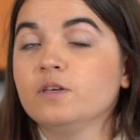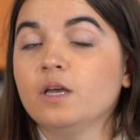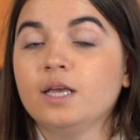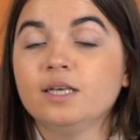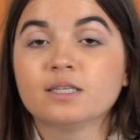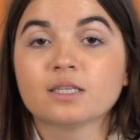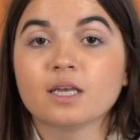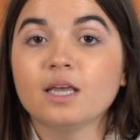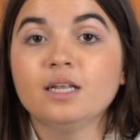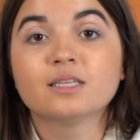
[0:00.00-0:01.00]
his
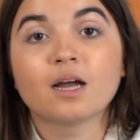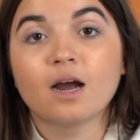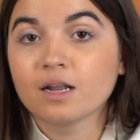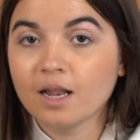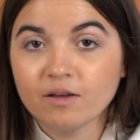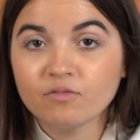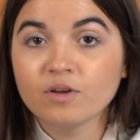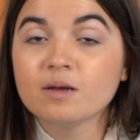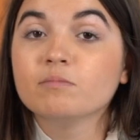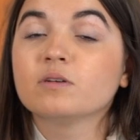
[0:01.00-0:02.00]
entire life,
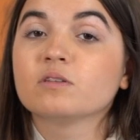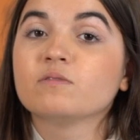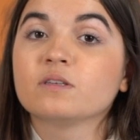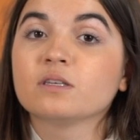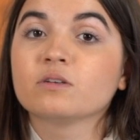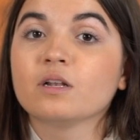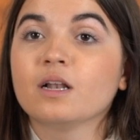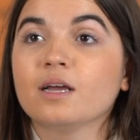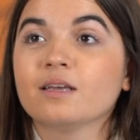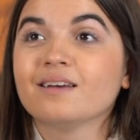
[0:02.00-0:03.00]
because this is
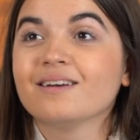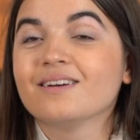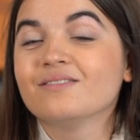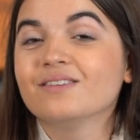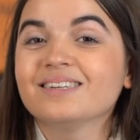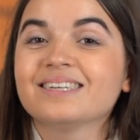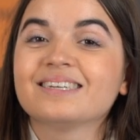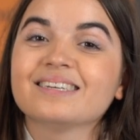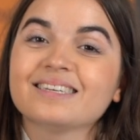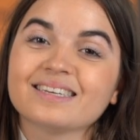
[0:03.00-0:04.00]
like a very
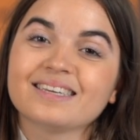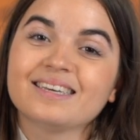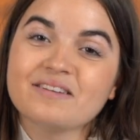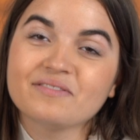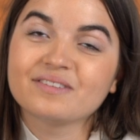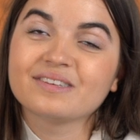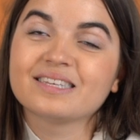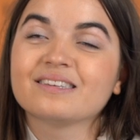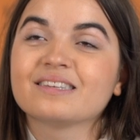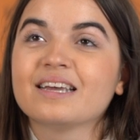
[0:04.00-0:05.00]
chic gift. This
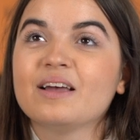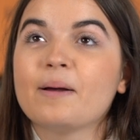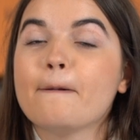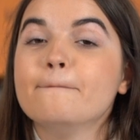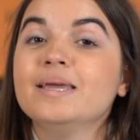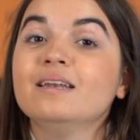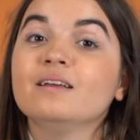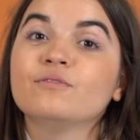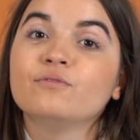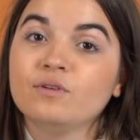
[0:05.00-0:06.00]
is a
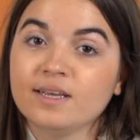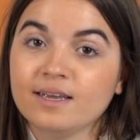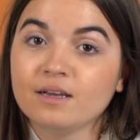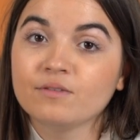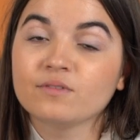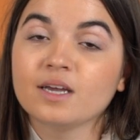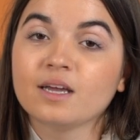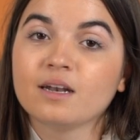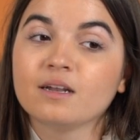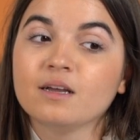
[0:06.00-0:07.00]
meaningful gift,
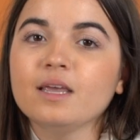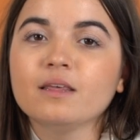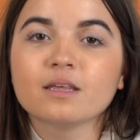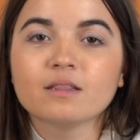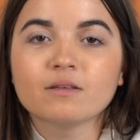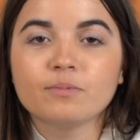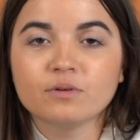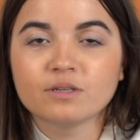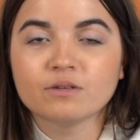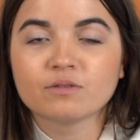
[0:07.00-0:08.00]
and even the
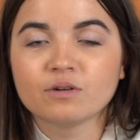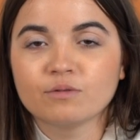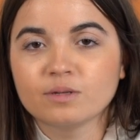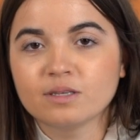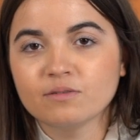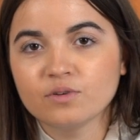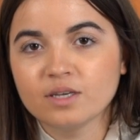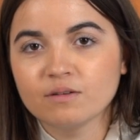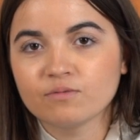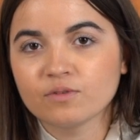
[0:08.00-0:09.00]
person who's gonna receive a
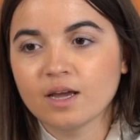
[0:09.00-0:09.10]
gift